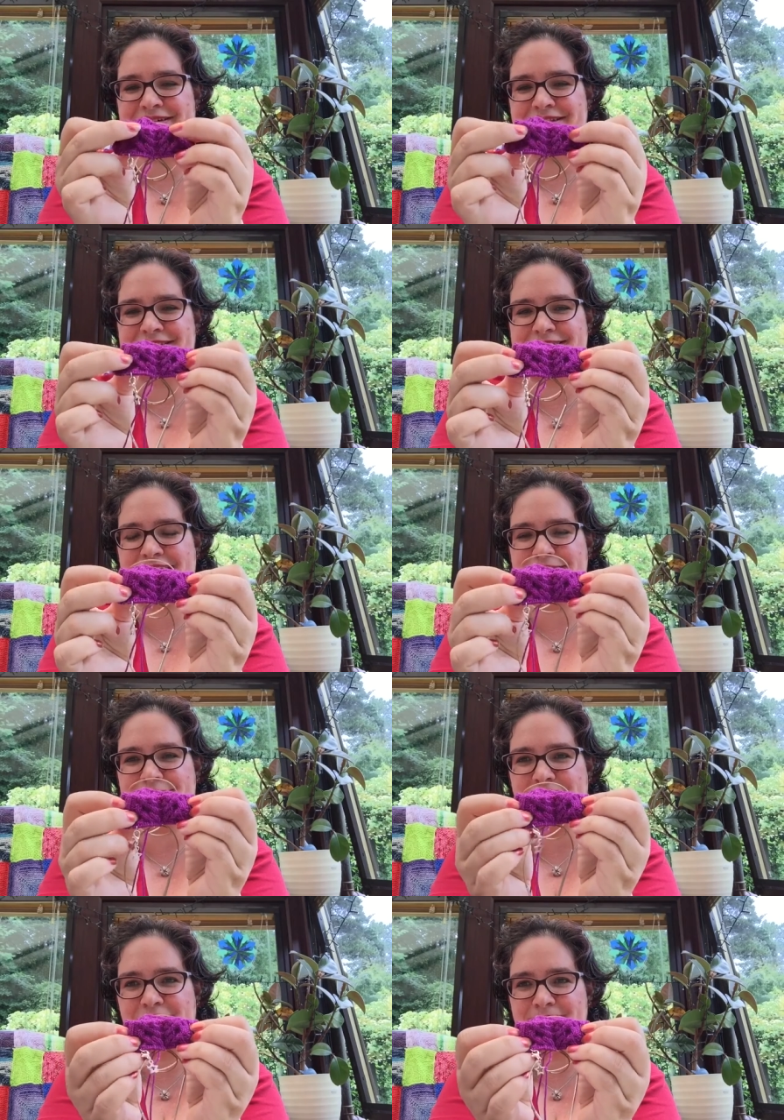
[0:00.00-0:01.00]
this
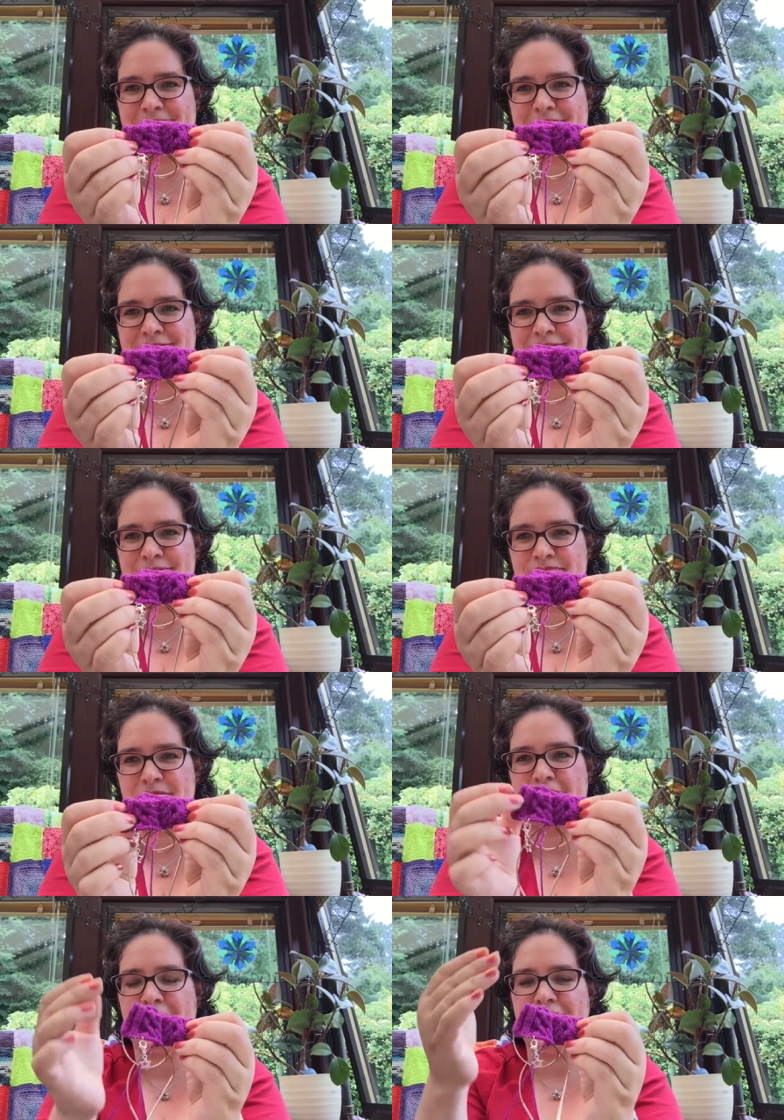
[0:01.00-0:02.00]
cabled heart pattern,
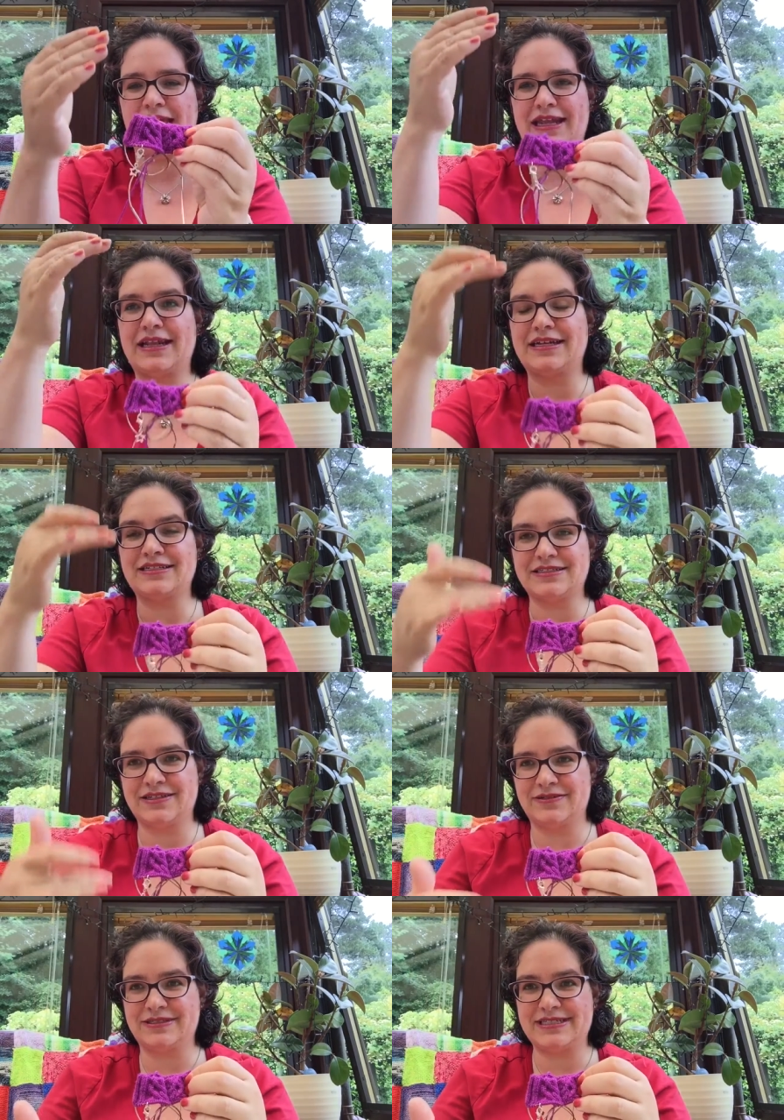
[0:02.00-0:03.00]
and that just
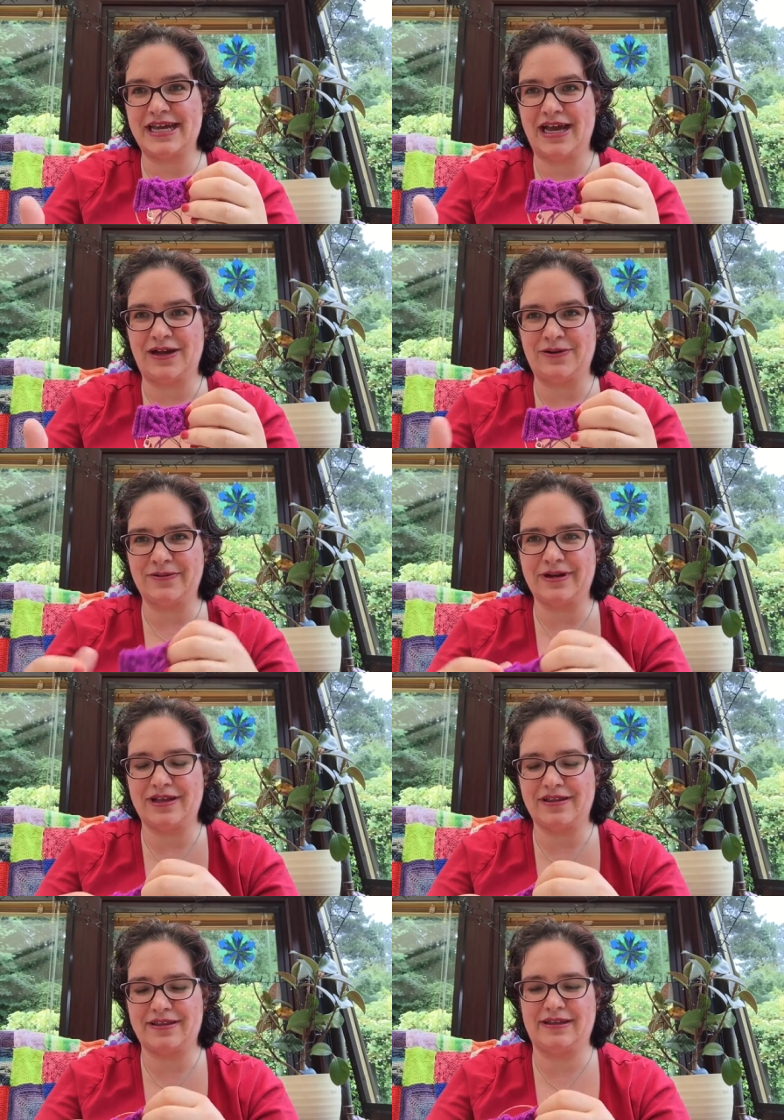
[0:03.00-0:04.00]
goes down
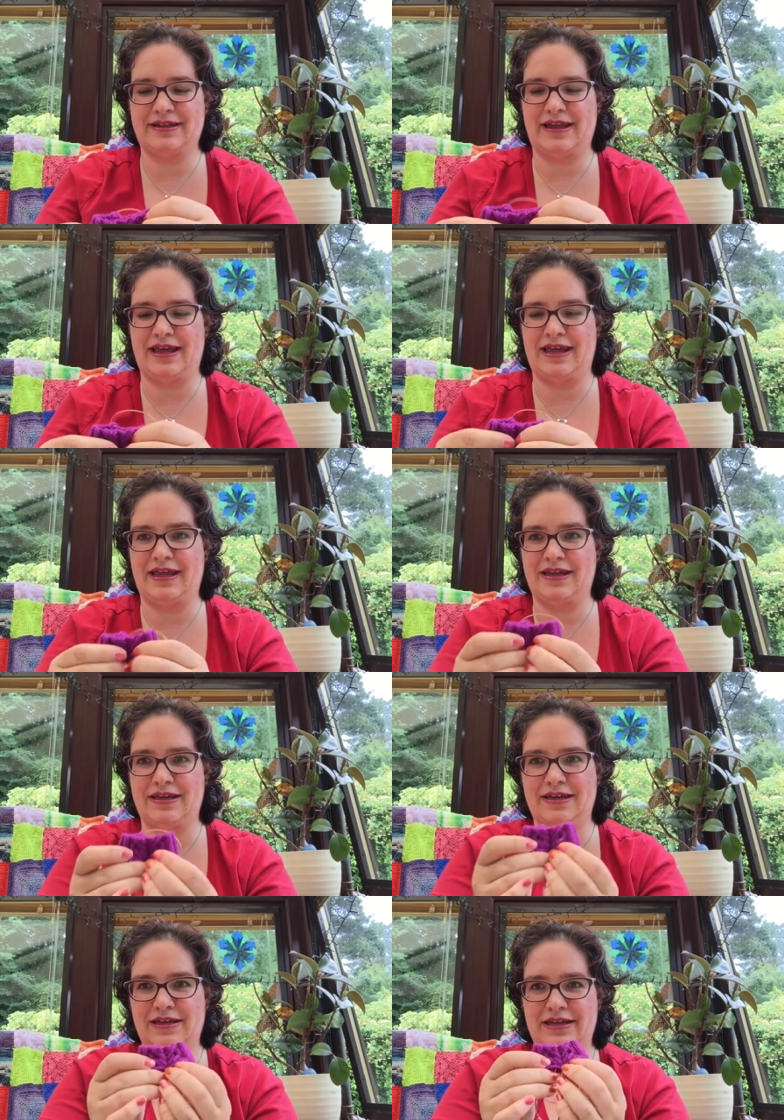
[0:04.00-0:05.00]
the
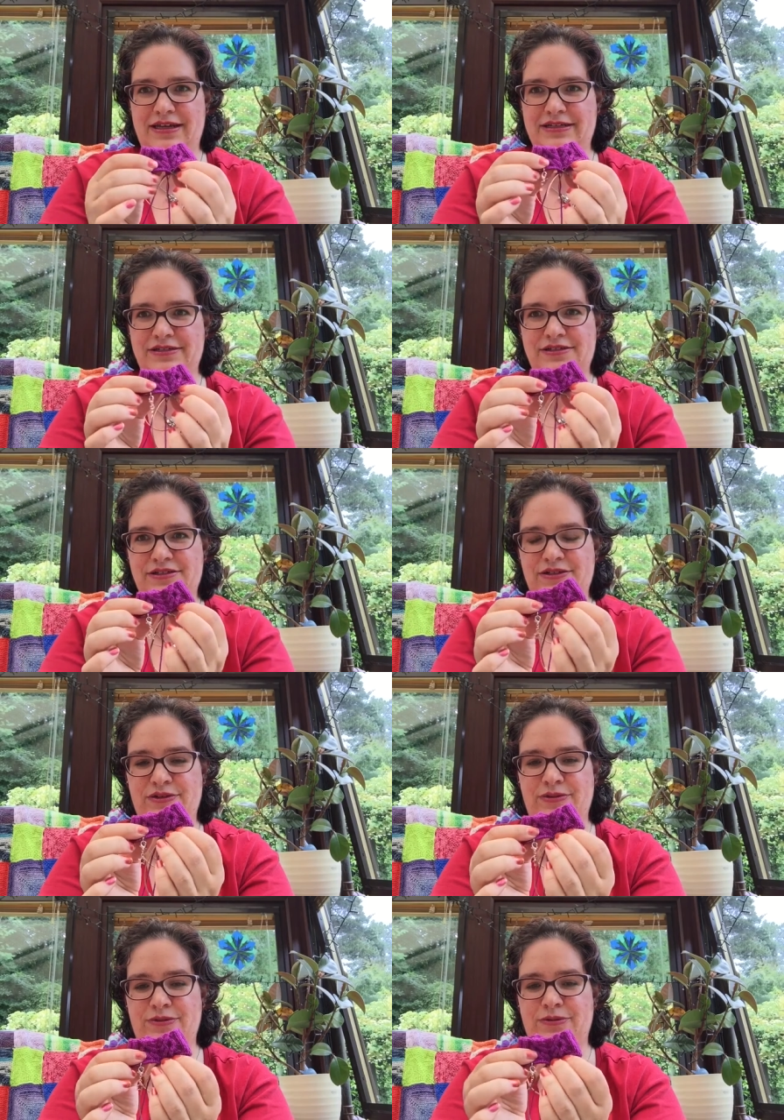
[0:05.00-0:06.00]
leg
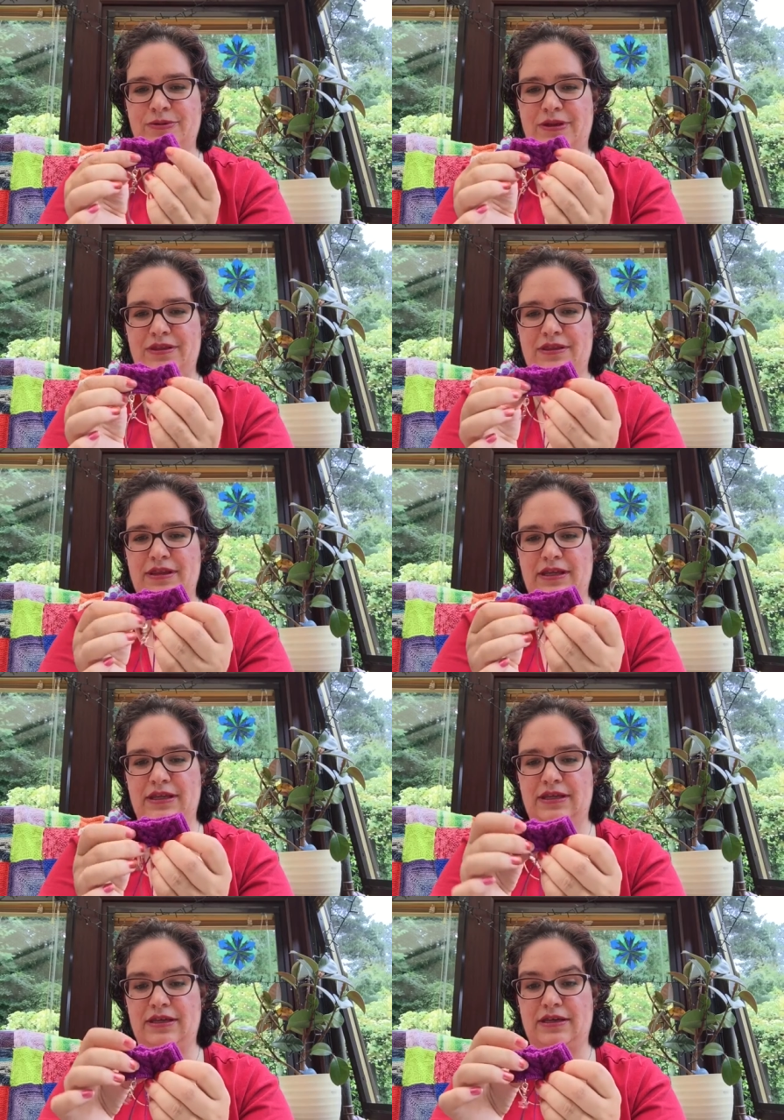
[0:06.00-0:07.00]
into
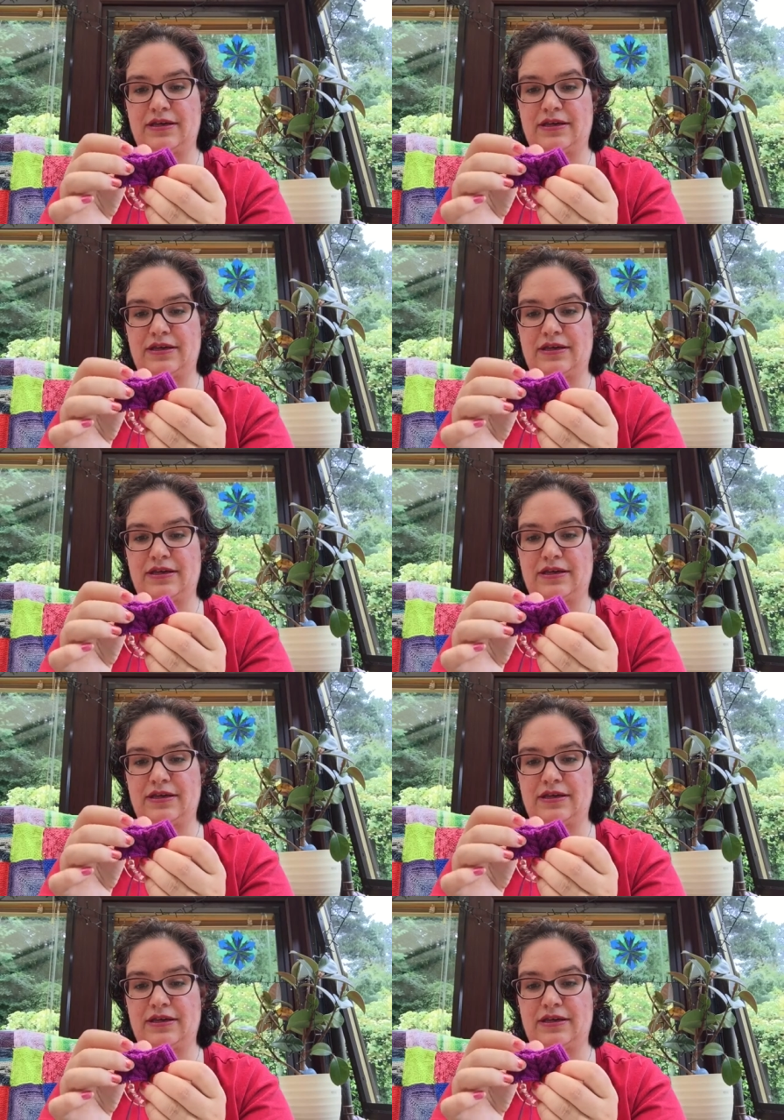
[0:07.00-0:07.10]
the